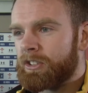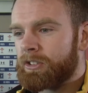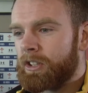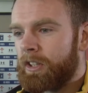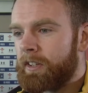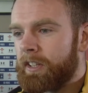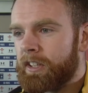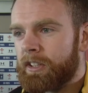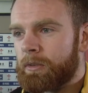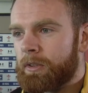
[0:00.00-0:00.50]

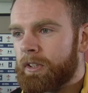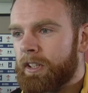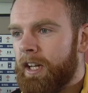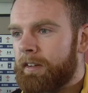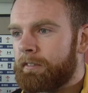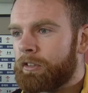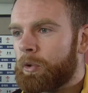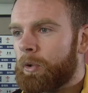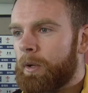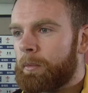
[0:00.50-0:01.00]
So I think you can
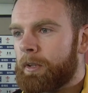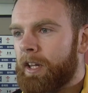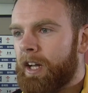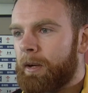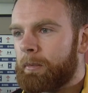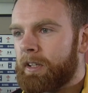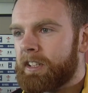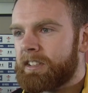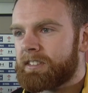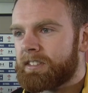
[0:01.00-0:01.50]
never go in with
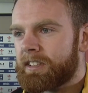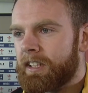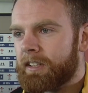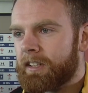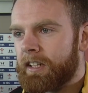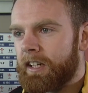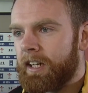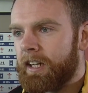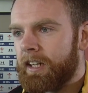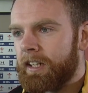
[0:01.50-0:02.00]
that
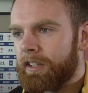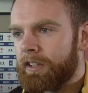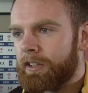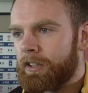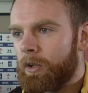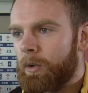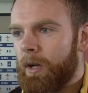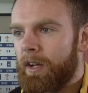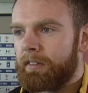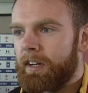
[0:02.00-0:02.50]
mindset that, you
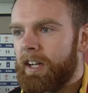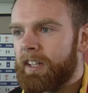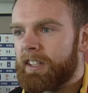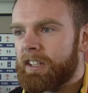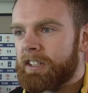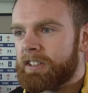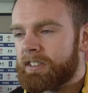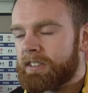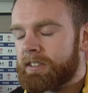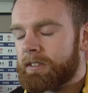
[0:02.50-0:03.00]
know, I've had
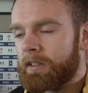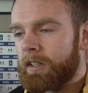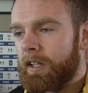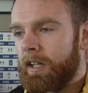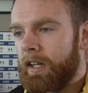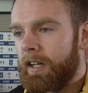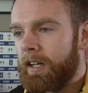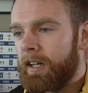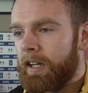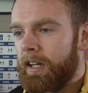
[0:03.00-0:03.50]
this
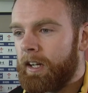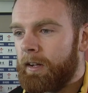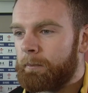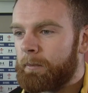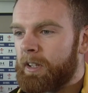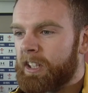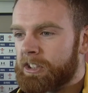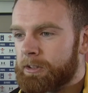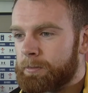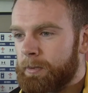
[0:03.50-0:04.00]

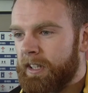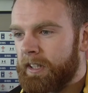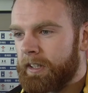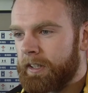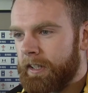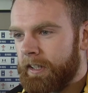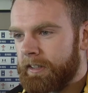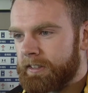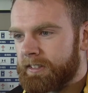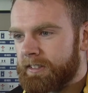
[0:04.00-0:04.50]

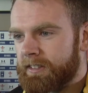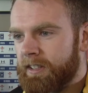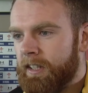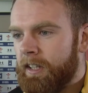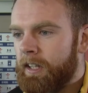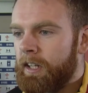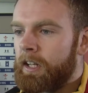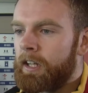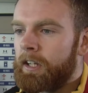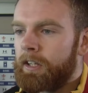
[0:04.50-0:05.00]
experience.
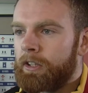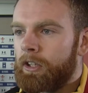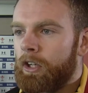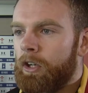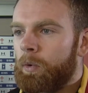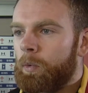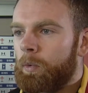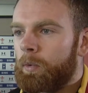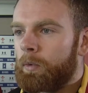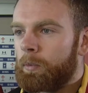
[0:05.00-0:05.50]
You
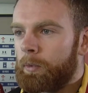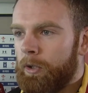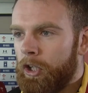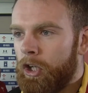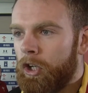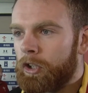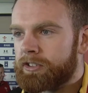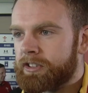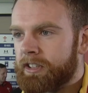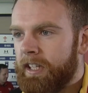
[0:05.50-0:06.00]
know, we're
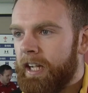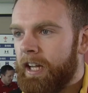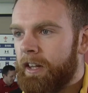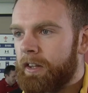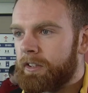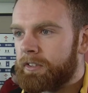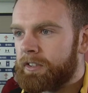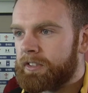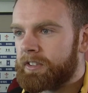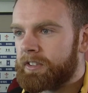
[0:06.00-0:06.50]
all together as a